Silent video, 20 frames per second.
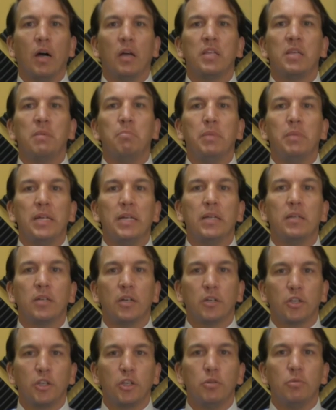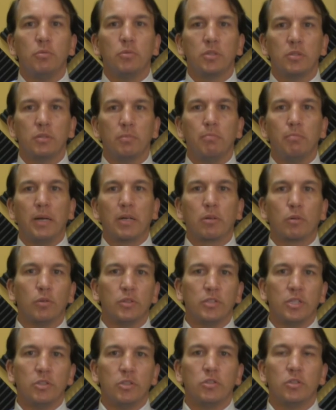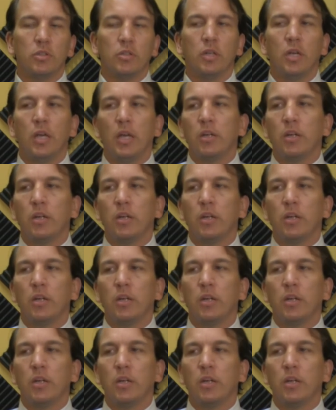immediate acute medical attention.